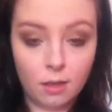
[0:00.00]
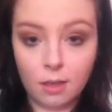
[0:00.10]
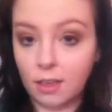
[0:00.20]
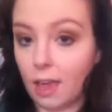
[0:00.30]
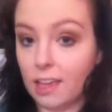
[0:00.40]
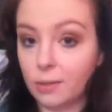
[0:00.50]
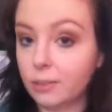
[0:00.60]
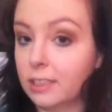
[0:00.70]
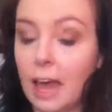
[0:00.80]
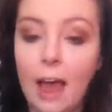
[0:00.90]
Okay, so once
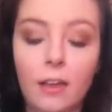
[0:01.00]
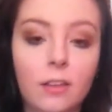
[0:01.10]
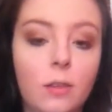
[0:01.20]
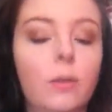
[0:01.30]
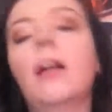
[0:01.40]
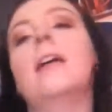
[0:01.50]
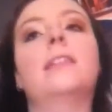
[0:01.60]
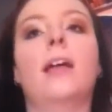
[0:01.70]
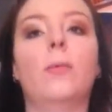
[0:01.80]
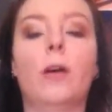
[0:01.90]
that's
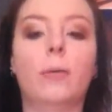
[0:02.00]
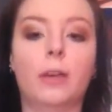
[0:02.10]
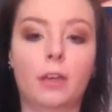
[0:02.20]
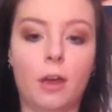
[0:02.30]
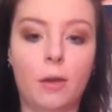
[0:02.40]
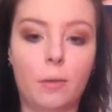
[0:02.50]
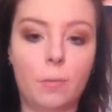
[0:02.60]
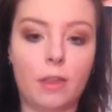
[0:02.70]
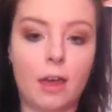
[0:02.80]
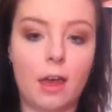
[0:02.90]
out the way, we can go in with
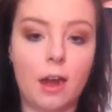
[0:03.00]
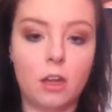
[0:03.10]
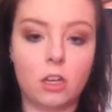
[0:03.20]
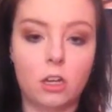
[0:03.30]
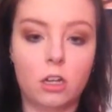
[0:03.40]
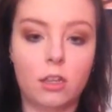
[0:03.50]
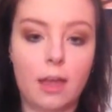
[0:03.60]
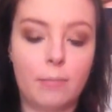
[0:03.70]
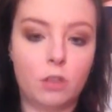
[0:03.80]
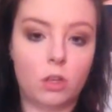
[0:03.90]
our eyelash colours and
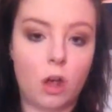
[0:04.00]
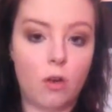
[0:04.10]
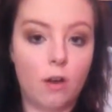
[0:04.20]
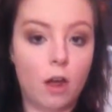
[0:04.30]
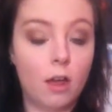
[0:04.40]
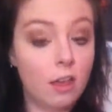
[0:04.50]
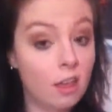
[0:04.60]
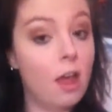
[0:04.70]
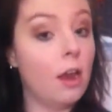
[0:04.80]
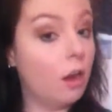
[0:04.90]
mascara.
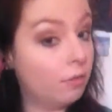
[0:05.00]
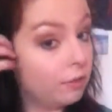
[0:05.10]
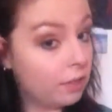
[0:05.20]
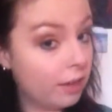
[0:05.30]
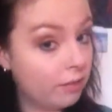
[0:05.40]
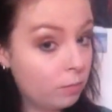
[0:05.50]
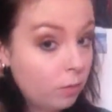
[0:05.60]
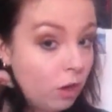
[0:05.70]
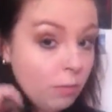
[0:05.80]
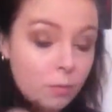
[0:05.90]
And obviously if it's
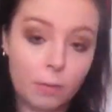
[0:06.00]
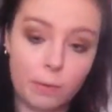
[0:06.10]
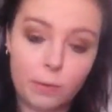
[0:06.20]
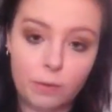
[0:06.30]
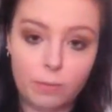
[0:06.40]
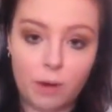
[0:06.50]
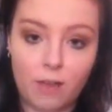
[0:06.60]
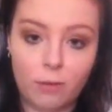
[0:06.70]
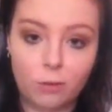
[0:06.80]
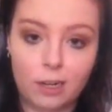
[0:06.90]
prom, you probably will apply
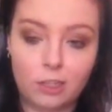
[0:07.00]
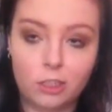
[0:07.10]
false lashes.